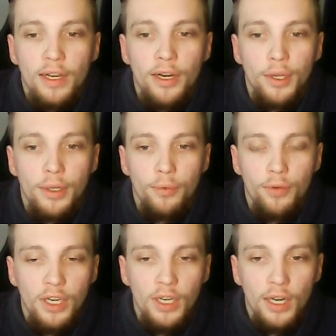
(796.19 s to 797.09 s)
I
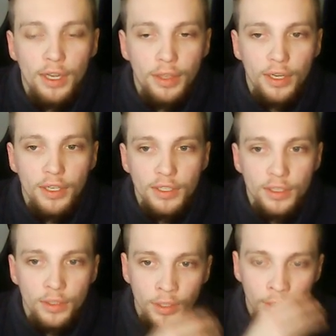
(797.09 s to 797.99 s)
really like the
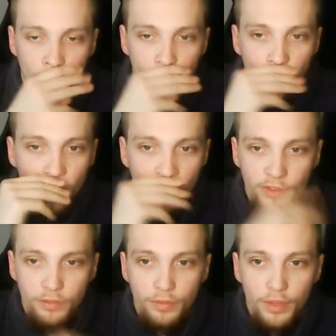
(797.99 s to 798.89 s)
idea
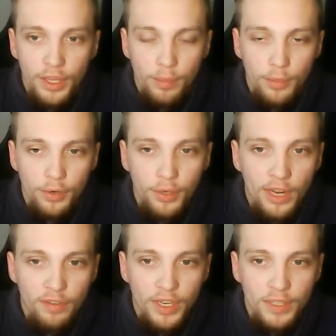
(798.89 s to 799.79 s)
of them not only
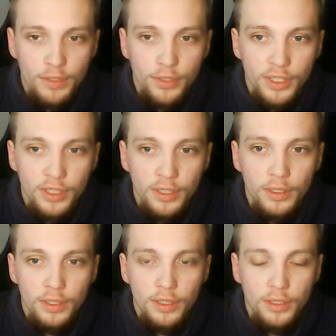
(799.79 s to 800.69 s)
having
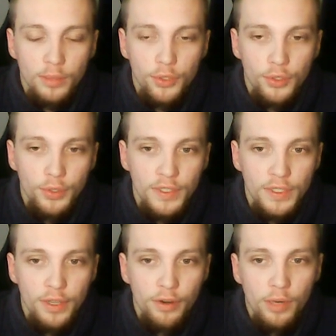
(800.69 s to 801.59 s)
extra joints
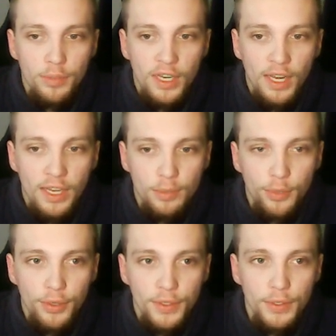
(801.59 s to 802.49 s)
in their arms and legs,
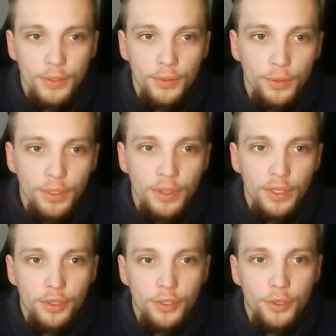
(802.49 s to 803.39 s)
but also in
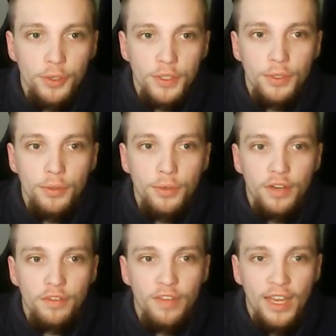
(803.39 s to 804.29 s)
their torso
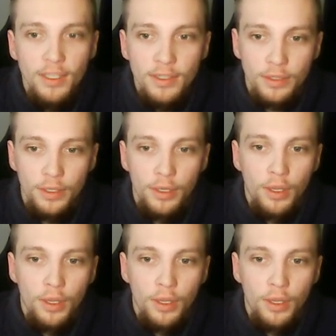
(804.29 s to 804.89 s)
and face.